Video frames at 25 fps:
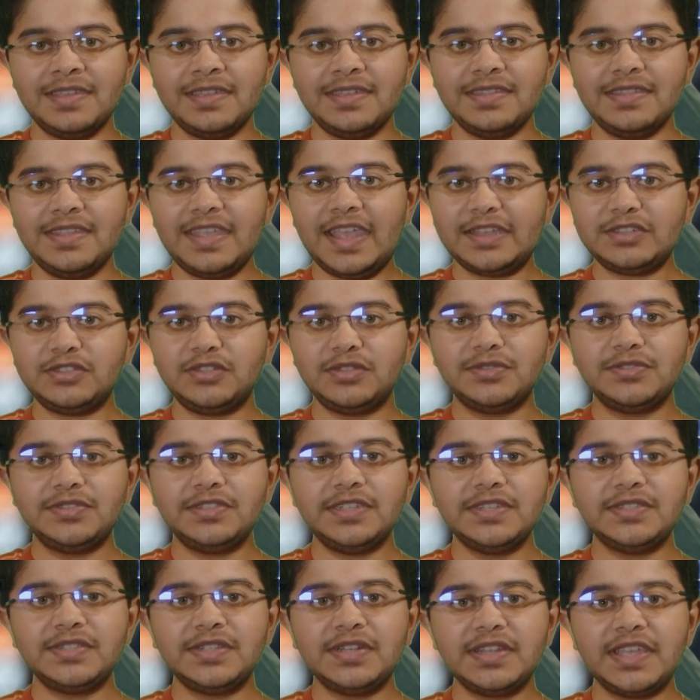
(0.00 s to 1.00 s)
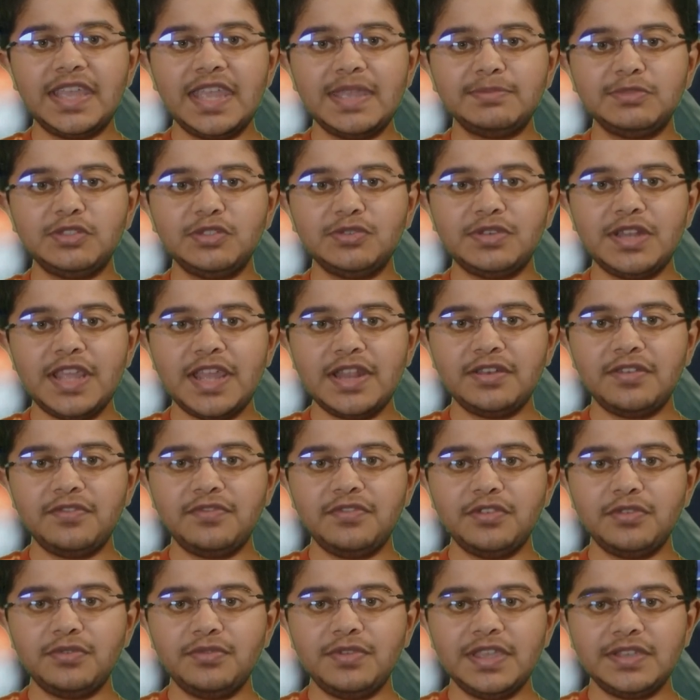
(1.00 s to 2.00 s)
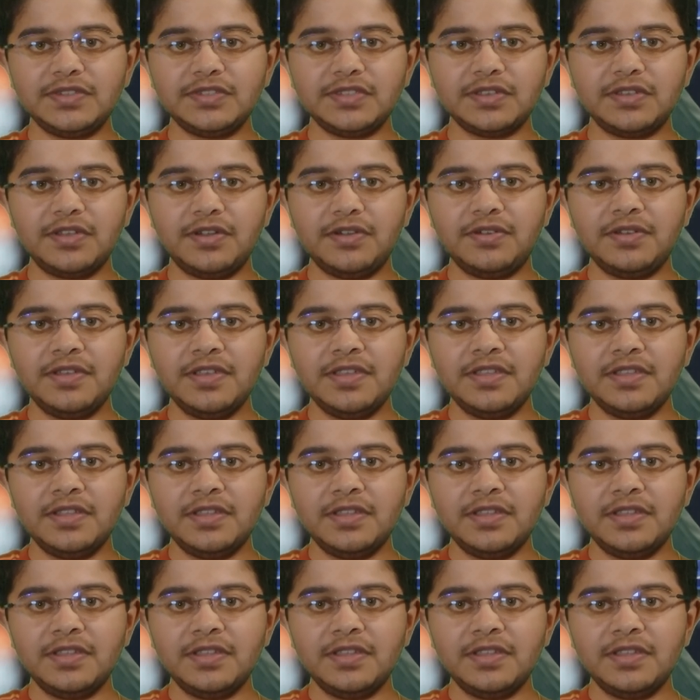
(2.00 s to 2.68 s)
The Astros' season came to an end a few weeks ago,